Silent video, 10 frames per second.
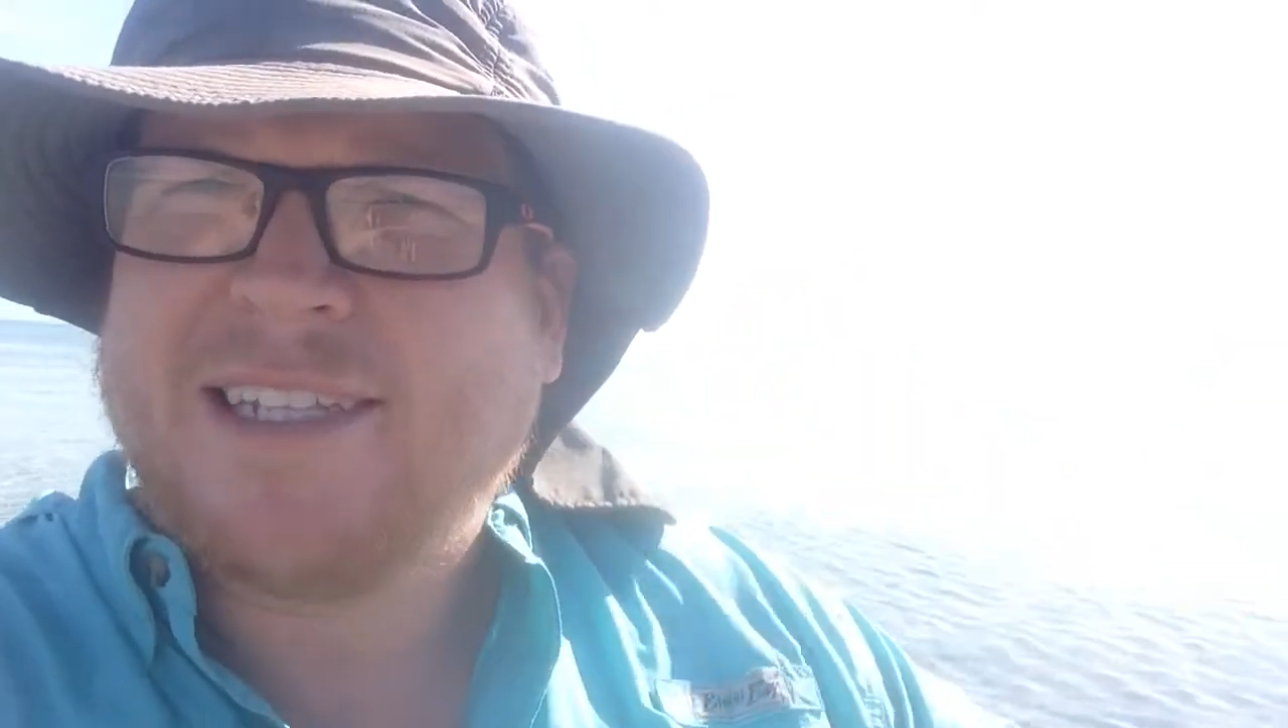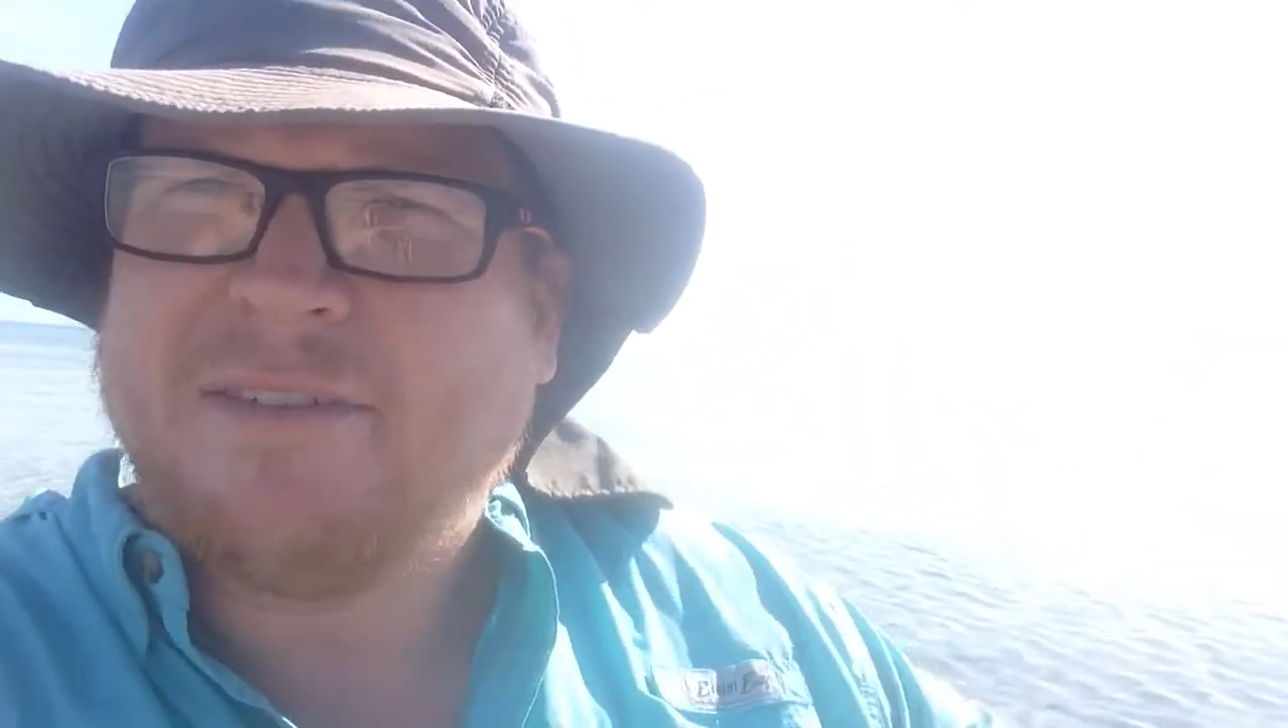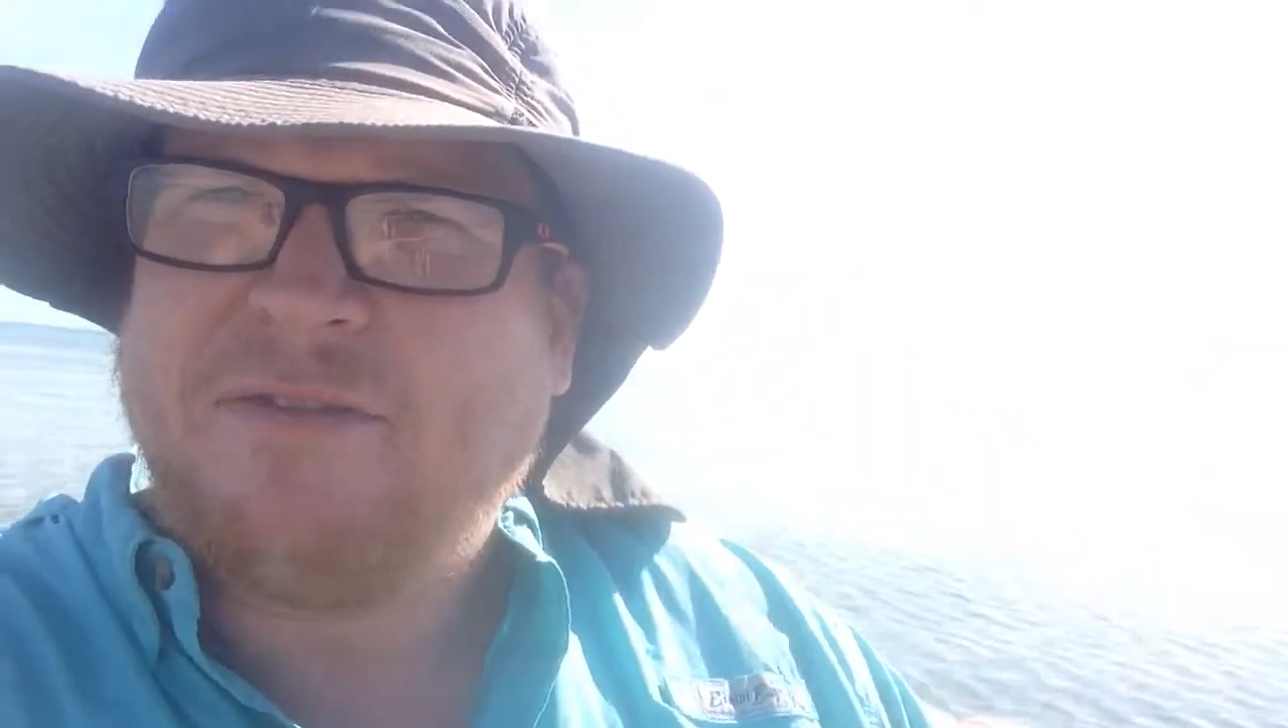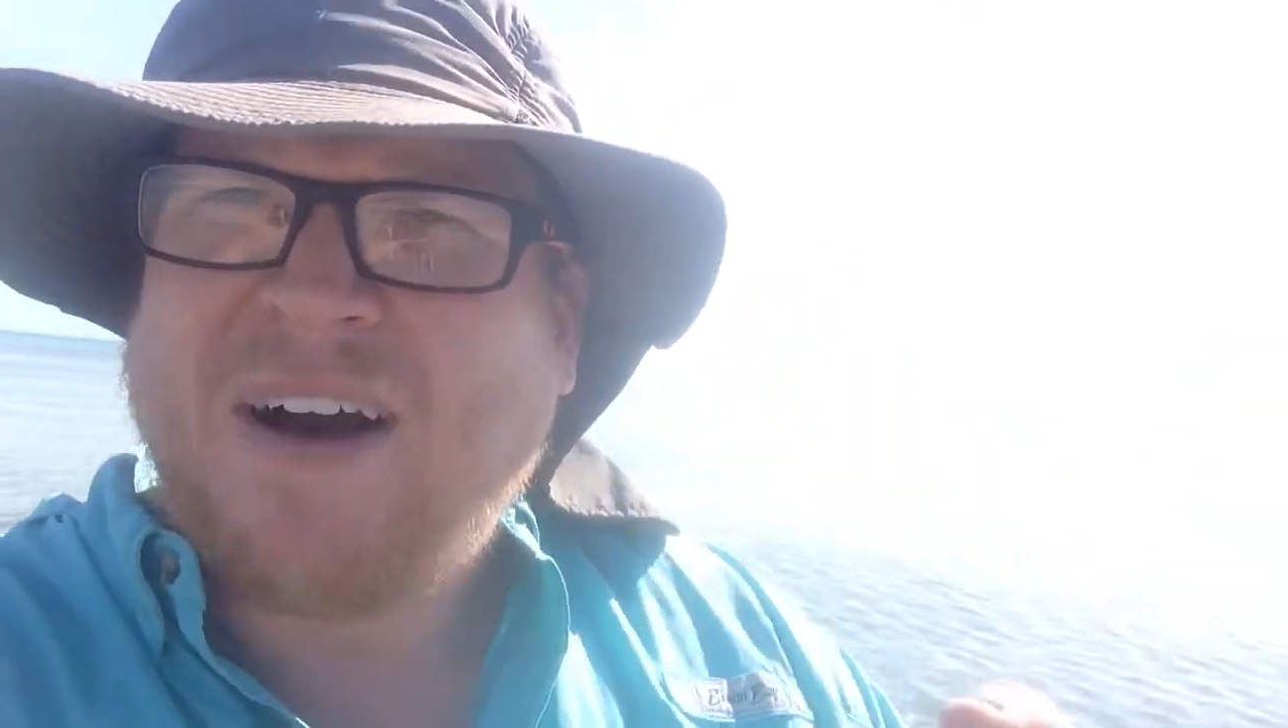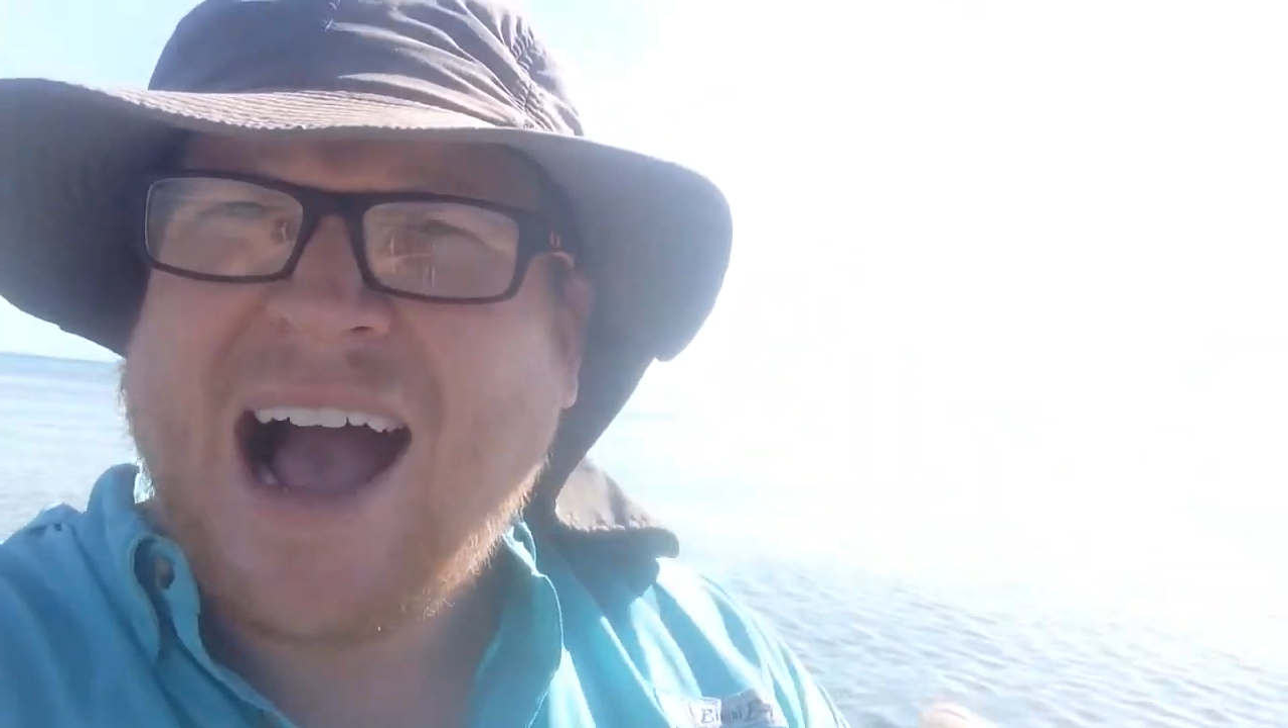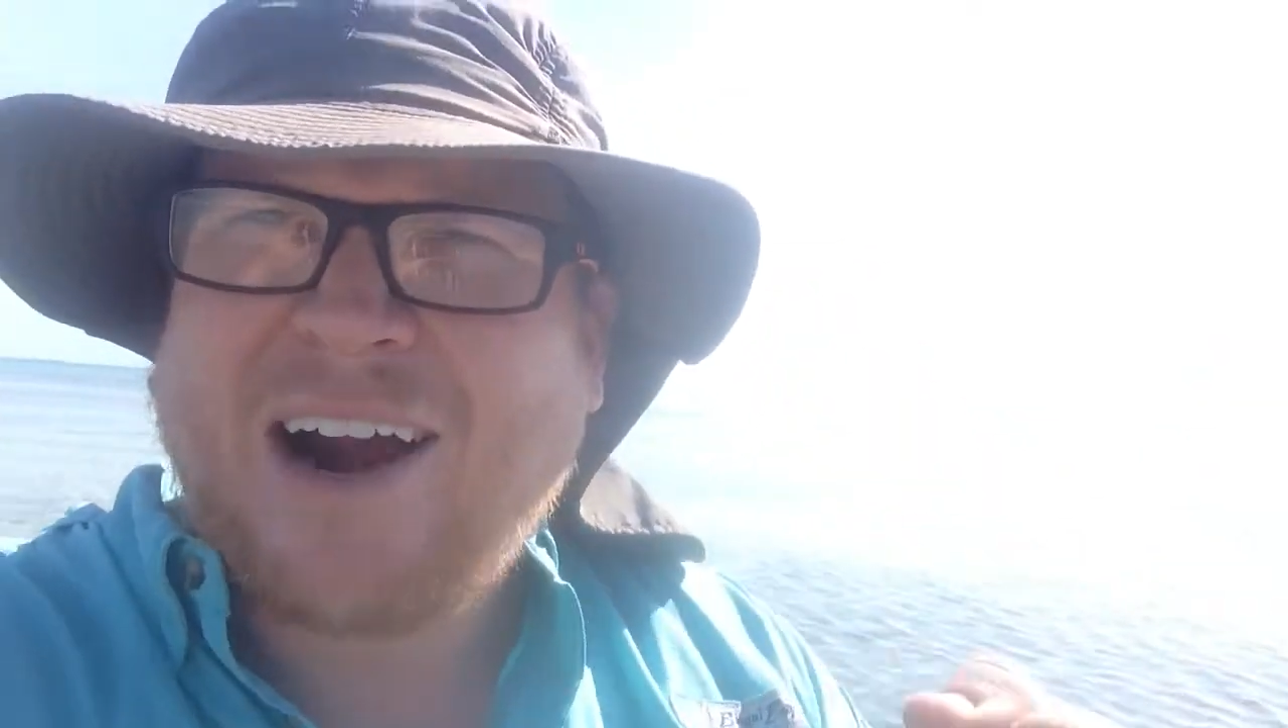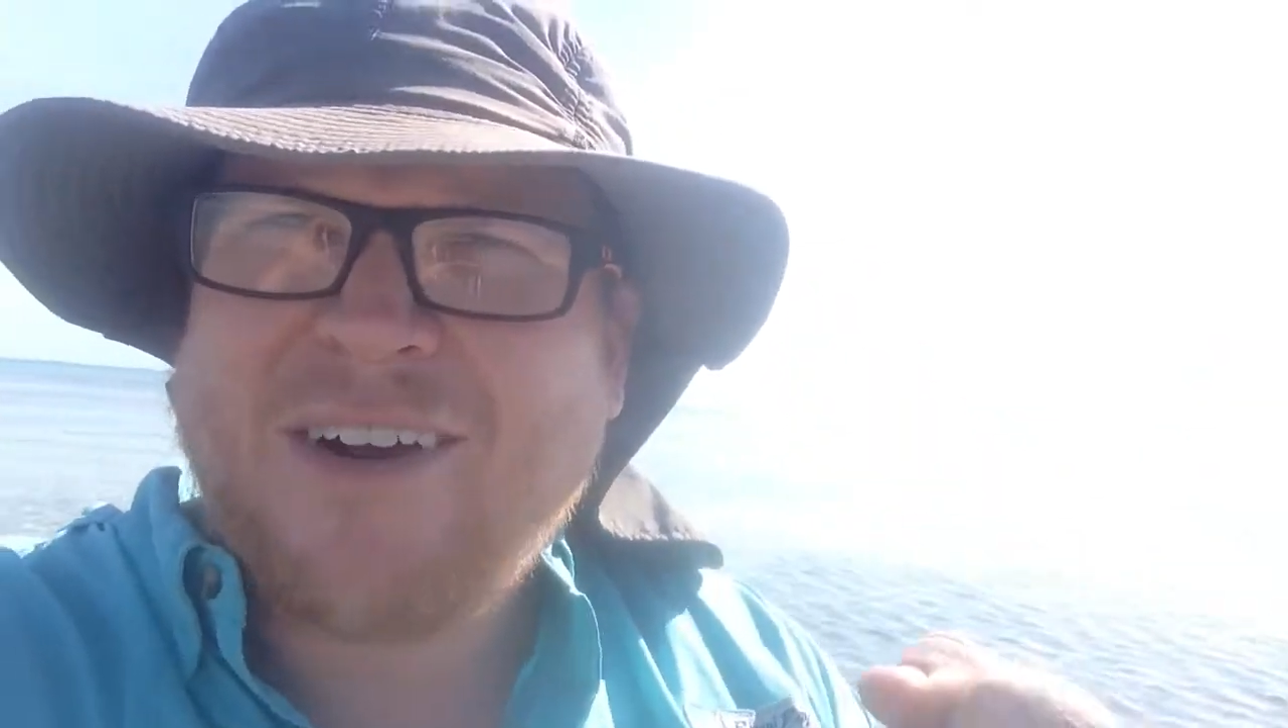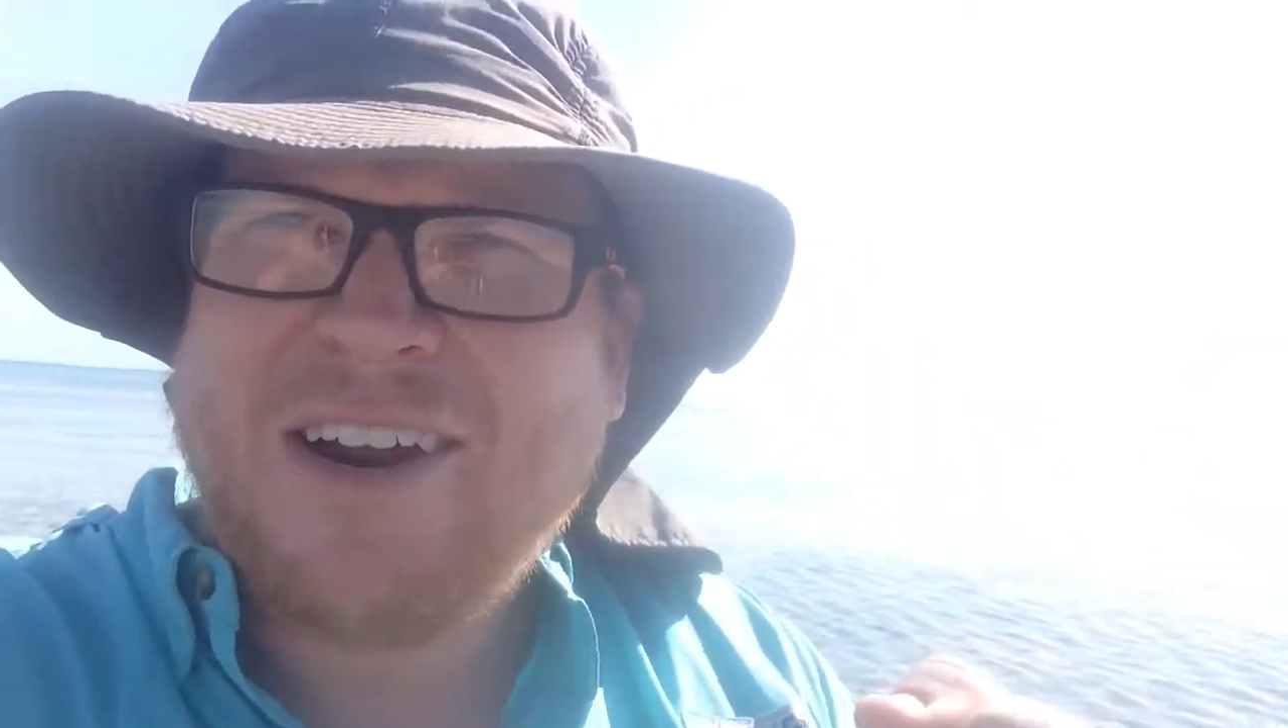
It's the fire